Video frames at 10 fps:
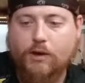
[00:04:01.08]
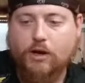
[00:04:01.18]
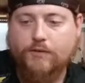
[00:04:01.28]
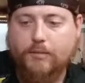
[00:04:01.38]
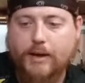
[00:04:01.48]

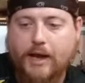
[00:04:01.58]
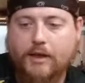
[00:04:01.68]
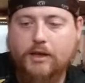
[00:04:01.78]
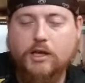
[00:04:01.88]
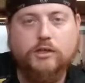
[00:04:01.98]
right off the bat.
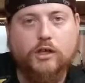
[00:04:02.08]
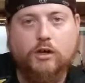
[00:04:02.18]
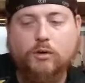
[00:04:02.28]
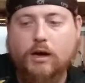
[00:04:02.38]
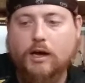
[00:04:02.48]

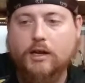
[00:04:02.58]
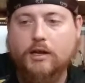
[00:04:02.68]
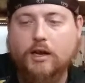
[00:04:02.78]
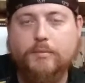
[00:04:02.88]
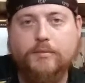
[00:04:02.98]
So
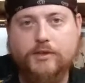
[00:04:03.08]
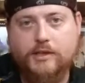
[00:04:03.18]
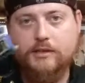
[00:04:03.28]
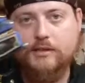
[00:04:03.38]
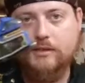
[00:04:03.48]

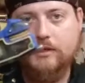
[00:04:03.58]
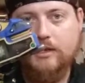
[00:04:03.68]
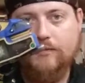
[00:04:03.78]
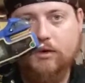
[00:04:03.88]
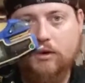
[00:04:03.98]
this is the
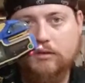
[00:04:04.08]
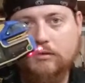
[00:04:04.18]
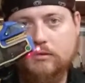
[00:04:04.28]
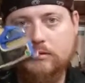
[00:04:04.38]
default